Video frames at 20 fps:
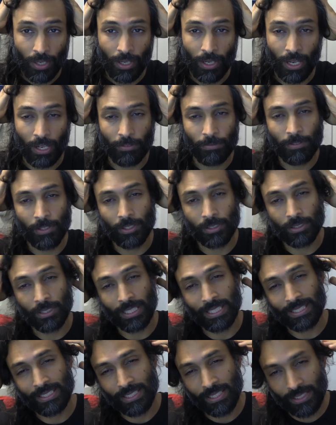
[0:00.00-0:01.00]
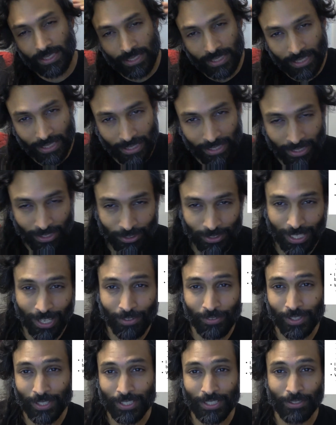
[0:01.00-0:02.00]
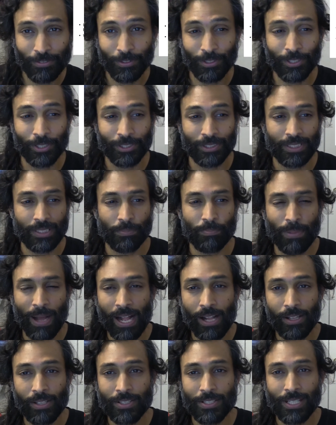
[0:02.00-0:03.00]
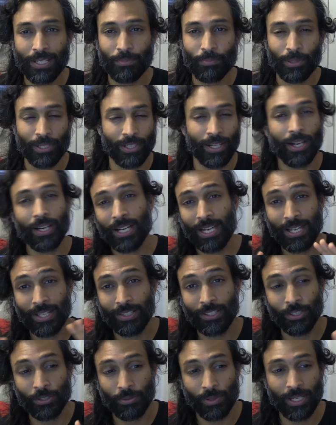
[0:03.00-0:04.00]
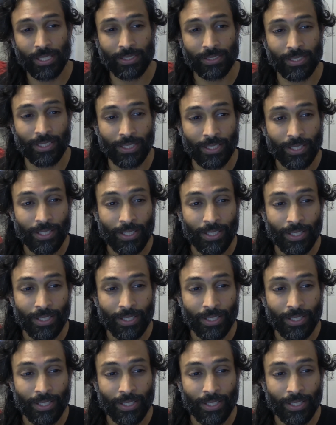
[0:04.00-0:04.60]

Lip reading: I felt like dizzy, I was having difficulty balancing, but not anything crazy.